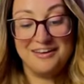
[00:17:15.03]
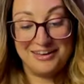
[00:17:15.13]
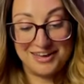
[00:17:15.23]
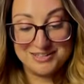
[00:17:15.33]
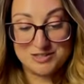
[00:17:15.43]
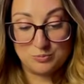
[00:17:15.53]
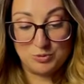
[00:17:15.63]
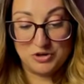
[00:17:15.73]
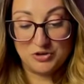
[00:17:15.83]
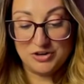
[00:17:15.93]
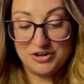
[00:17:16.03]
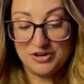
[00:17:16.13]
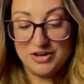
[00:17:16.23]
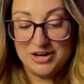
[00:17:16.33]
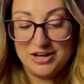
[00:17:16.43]
and
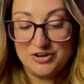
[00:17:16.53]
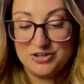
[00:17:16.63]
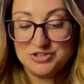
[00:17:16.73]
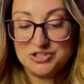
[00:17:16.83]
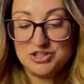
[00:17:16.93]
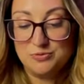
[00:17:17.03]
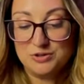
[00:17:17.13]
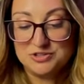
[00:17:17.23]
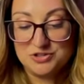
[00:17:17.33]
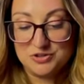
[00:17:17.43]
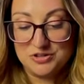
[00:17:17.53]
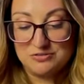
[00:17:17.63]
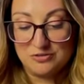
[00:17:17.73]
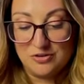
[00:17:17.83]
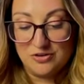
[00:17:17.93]
Superior Energy
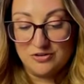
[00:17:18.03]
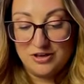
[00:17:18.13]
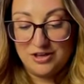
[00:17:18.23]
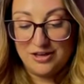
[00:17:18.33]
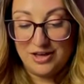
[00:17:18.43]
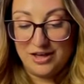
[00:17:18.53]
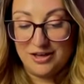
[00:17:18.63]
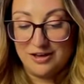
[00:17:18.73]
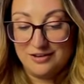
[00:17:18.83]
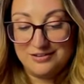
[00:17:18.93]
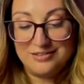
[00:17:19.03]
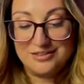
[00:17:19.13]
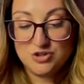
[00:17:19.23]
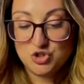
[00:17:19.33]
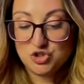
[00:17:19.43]
Retrieval. And
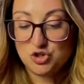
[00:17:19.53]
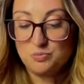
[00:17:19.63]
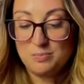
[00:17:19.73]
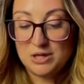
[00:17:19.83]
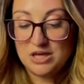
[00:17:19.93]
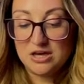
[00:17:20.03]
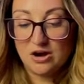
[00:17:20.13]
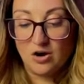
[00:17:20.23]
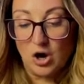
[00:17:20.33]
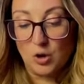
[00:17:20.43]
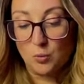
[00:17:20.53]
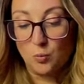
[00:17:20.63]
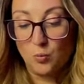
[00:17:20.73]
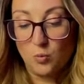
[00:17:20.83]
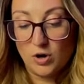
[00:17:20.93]
this should be
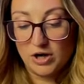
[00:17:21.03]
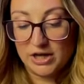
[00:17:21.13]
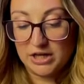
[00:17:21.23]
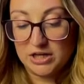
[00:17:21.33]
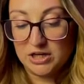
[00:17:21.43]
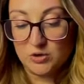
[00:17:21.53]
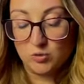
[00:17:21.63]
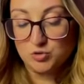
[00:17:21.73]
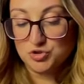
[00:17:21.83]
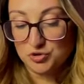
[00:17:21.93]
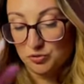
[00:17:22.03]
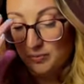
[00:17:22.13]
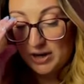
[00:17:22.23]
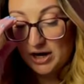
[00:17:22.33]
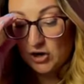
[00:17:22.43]
our one ultra
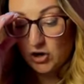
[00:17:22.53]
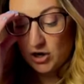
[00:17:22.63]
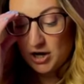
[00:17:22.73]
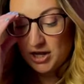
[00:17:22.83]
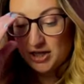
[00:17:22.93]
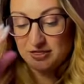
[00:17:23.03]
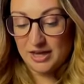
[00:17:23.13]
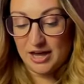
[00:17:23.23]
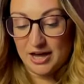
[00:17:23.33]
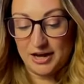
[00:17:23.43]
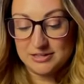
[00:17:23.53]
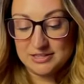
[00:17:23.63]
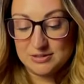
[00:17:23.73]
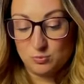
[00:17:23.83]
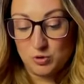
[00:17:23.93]
rare that
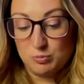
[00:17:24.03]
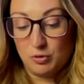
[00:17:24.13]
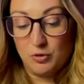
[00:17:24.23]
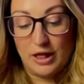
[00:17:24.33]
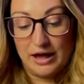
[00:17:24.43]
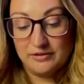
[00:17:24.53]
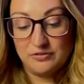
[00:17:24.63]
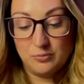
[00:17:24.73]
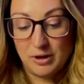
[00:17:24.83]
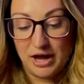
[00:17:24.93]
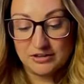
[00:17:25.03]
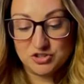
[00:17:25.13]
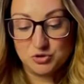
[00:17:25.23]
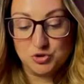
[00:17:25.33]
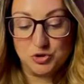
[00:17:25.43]
we pull out of the
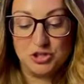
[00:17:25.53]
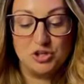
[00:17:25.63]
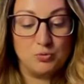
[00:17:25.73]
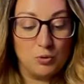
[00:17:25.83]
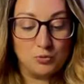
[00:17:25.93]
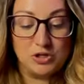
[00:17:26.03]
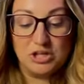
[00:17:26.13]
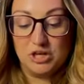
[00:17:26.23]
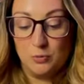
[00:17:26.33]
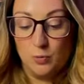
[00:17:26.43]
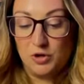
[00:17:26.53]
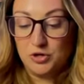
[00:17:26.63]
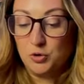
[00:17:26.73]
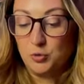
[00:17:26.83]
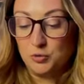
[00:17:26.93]
box. Usually you only get one
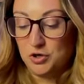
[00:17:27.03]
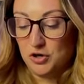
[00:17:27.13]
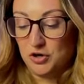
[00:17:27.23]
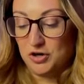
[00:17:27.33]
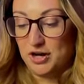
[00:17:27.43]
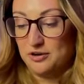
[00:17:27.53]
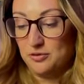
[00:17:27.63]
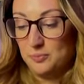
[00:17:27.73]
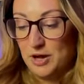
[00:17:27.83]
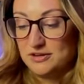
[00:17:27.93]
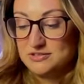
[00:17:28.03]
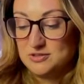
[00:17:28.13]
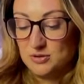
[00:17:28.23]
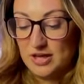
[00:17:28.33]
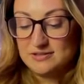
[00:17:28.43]
gold card out of the box,
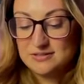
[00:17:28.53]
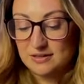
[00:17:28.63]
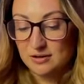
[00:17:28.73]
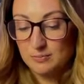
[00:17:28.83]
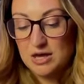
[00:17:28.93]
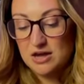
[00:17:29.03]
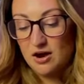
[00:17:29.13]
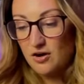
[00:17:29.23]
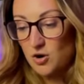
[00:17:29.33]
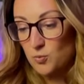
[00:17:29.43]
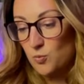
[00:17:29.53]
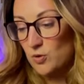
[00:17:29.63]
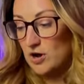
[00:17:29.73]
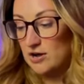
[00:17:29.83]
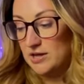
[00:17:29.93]
so that's gonna be our
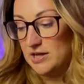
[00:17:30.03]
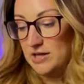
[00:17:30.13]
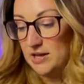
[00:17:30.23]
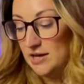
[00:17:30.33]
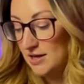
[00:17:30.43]
one.